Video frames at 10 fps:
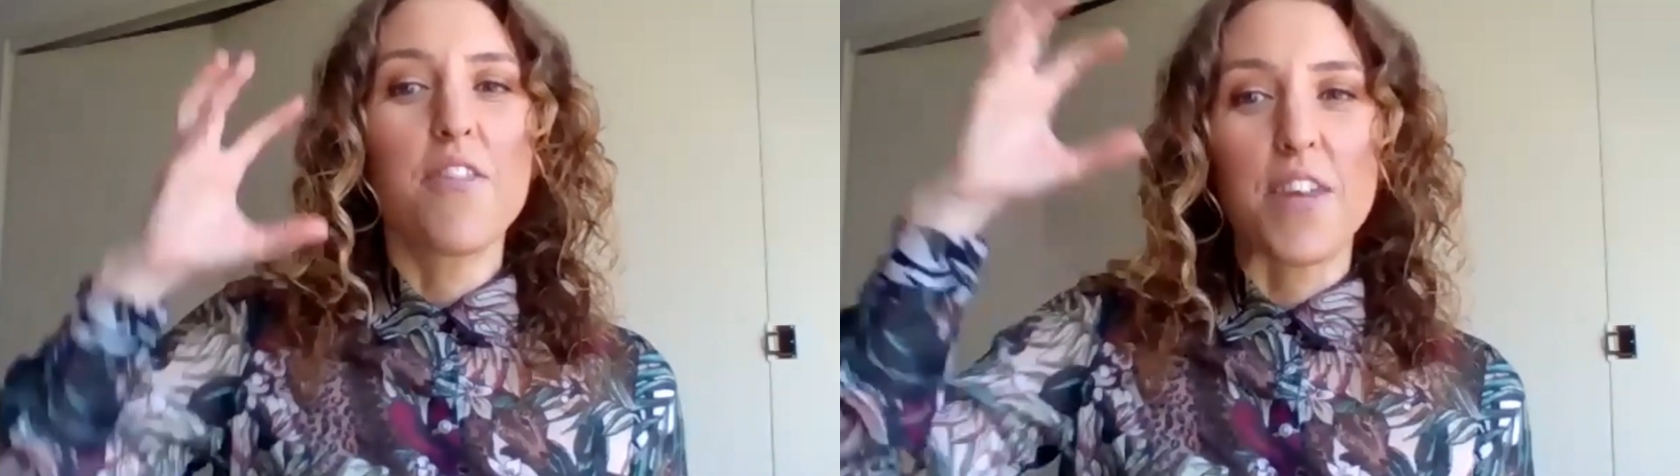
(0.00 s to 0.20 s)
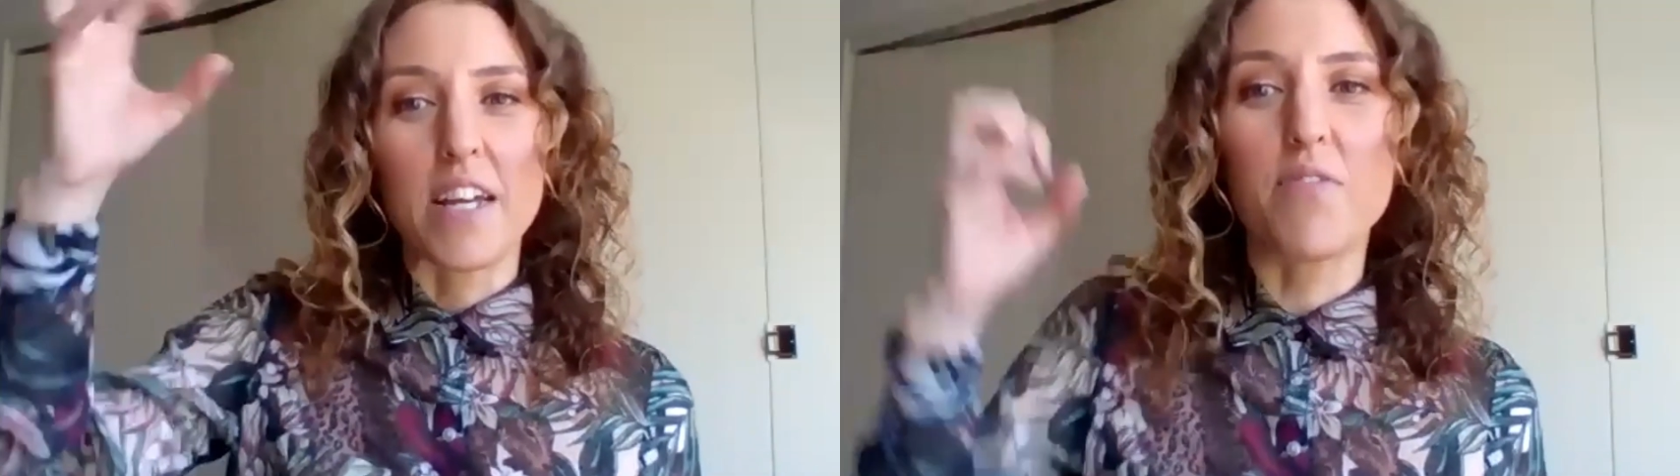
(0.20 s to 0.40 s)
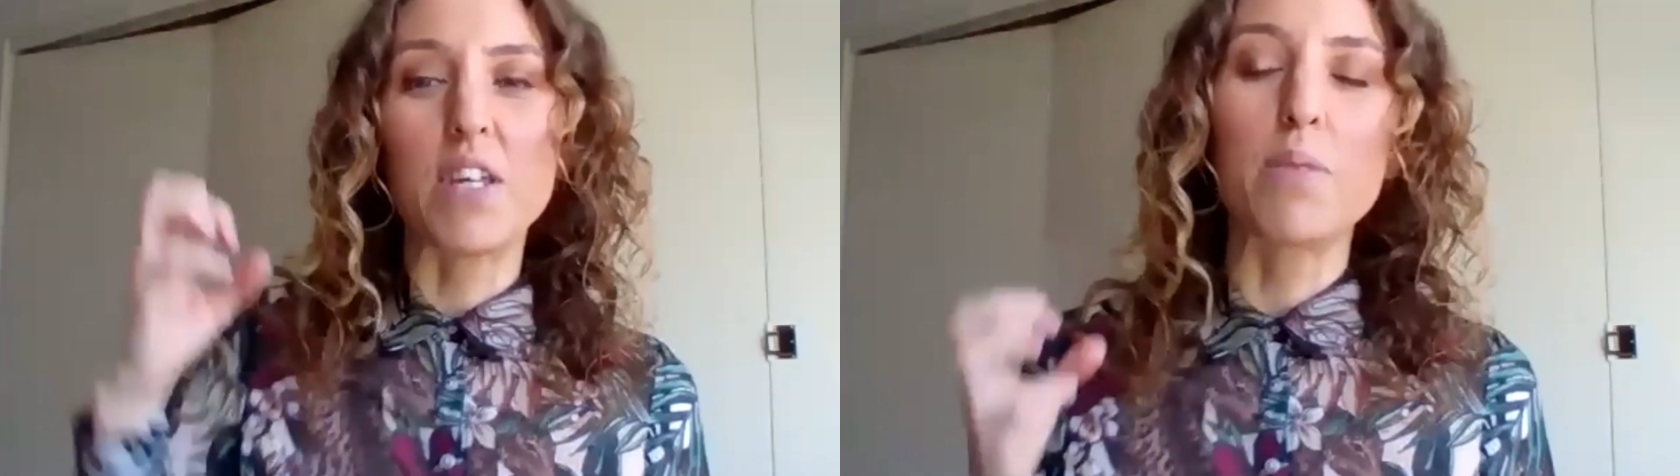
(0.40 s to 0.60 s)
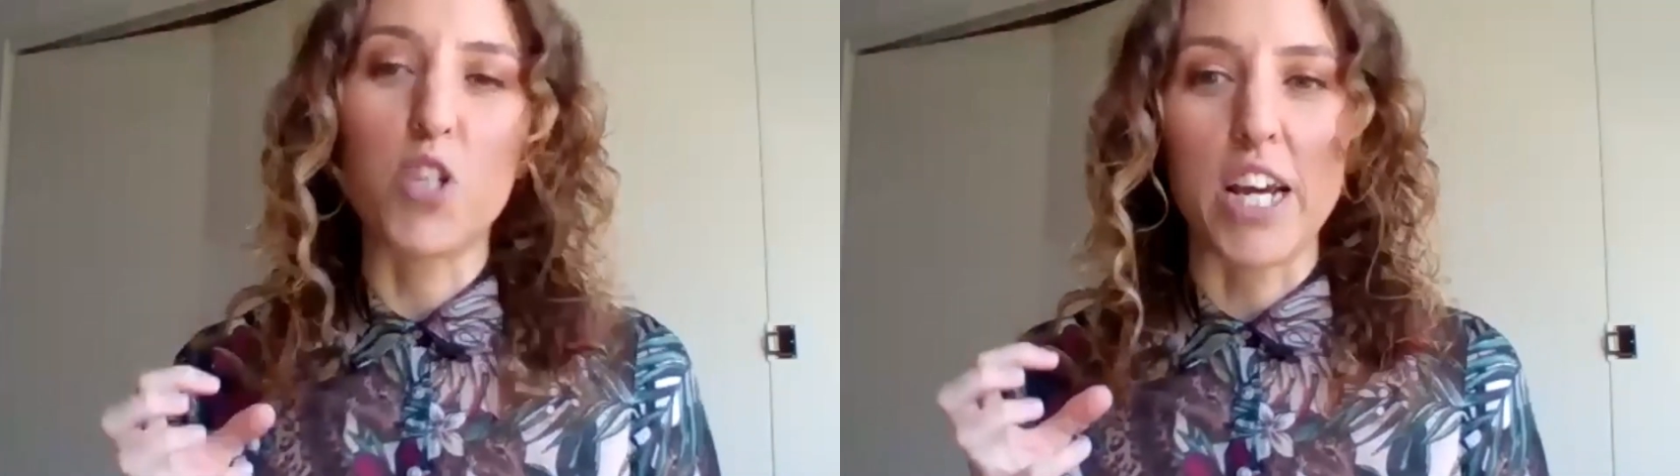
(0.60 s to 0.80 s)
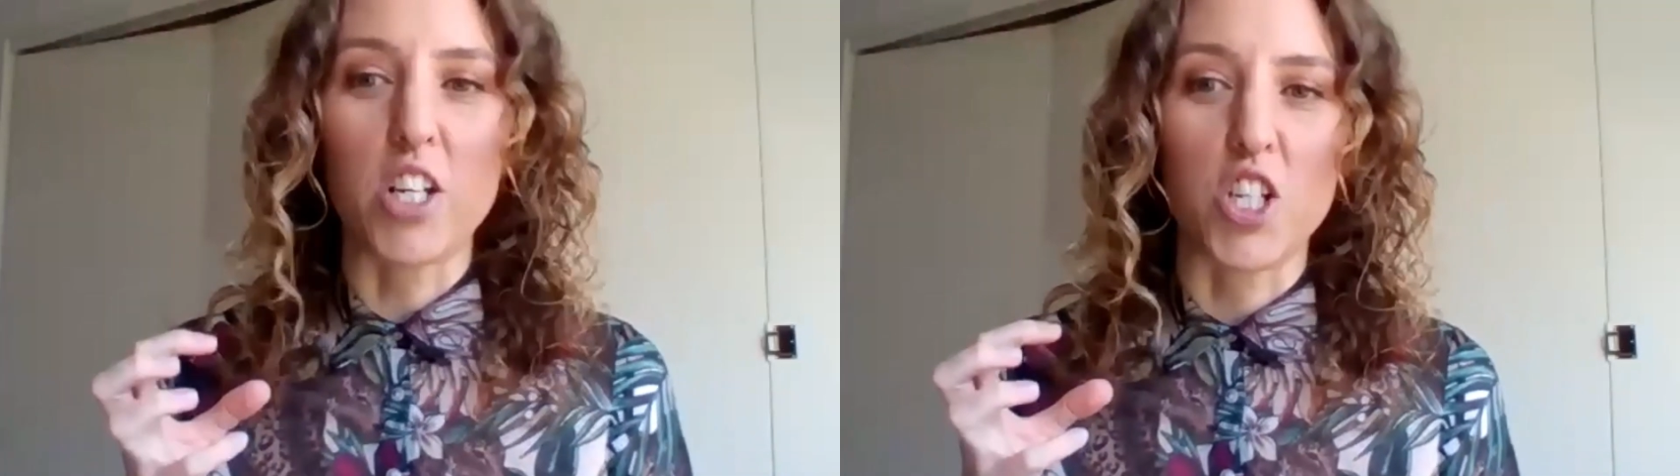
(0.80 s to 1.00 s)
think of the
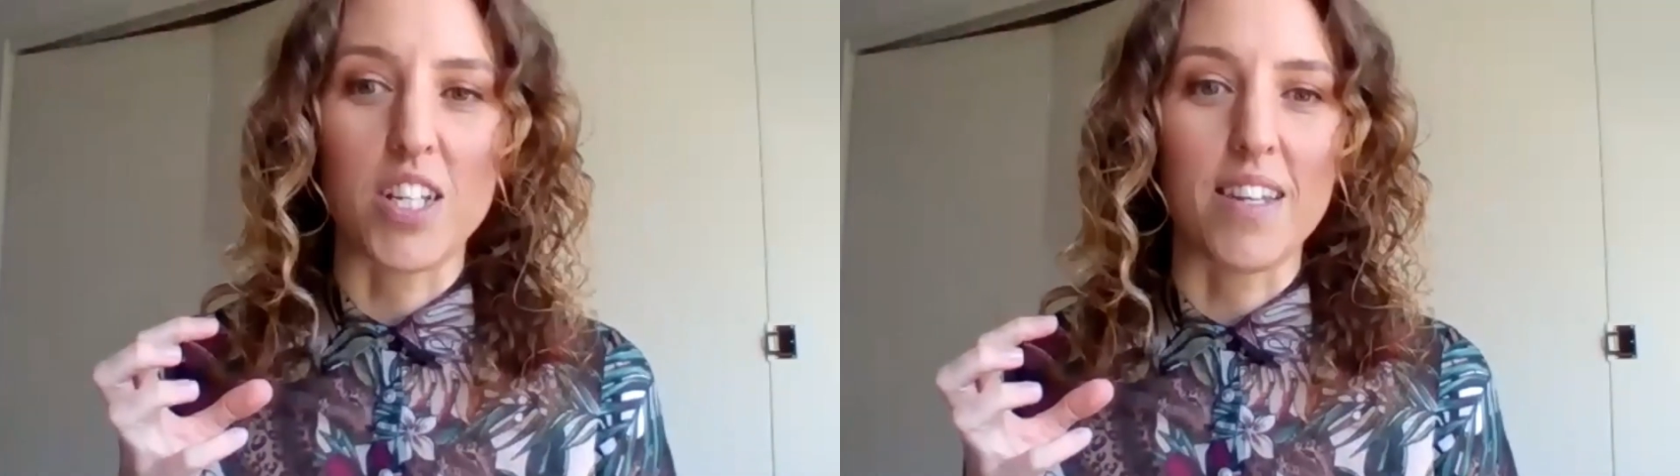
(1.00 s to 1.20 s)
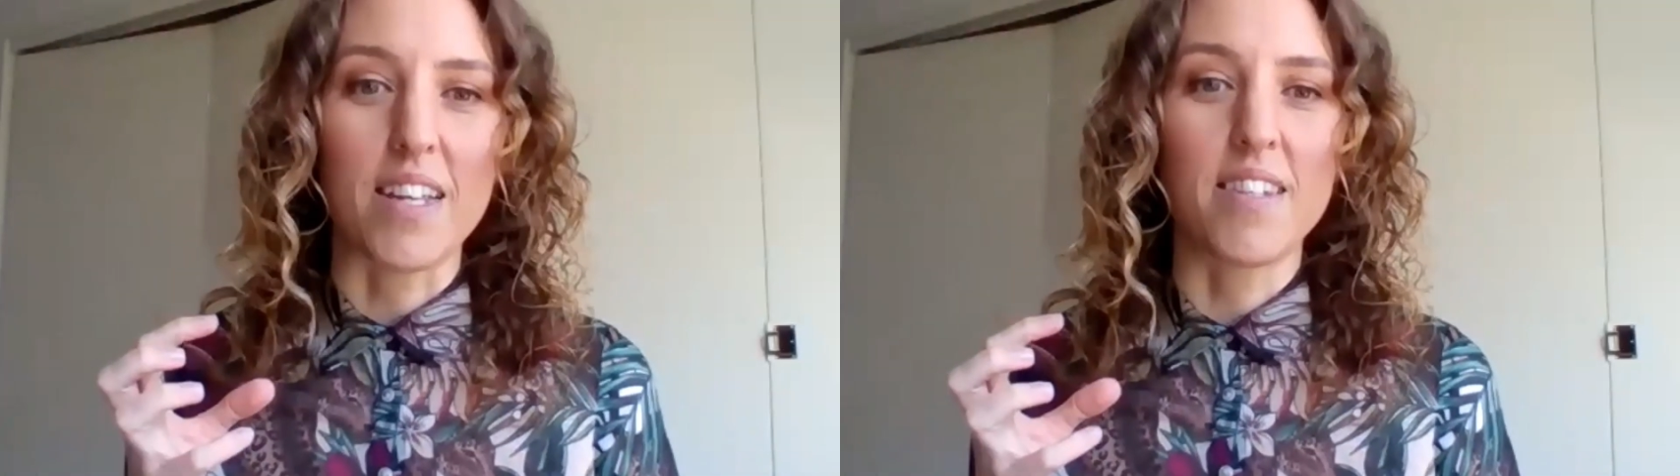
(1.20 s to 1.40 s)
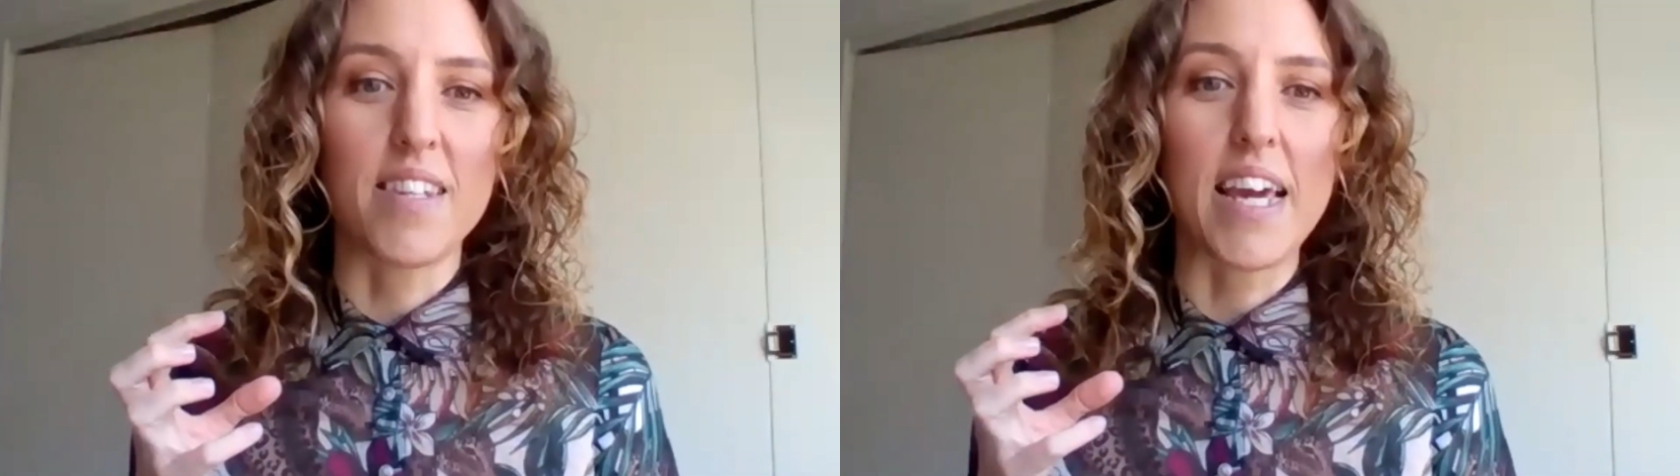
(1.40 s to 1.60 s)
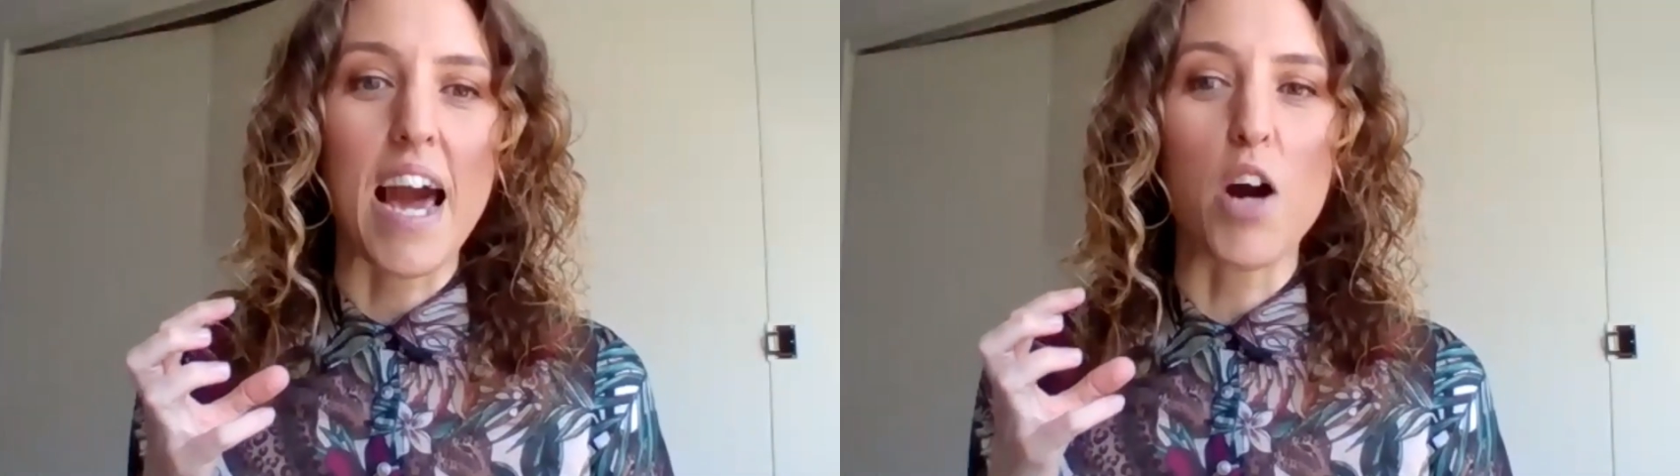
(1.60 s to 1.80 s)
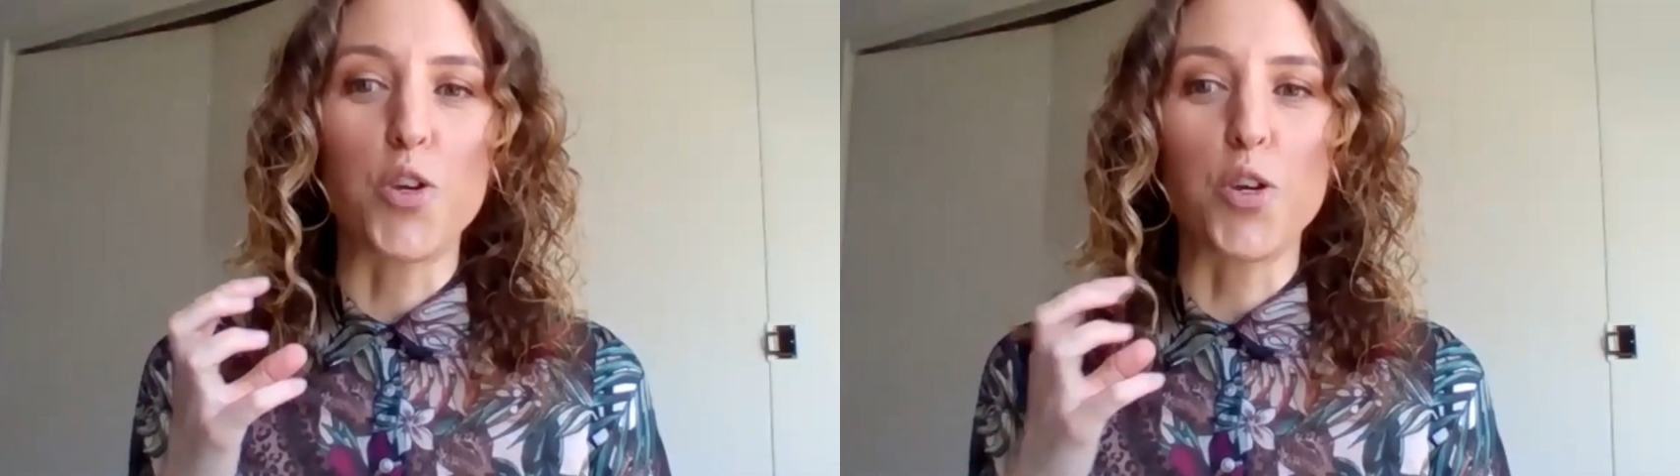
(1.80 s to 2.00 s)
objections and see how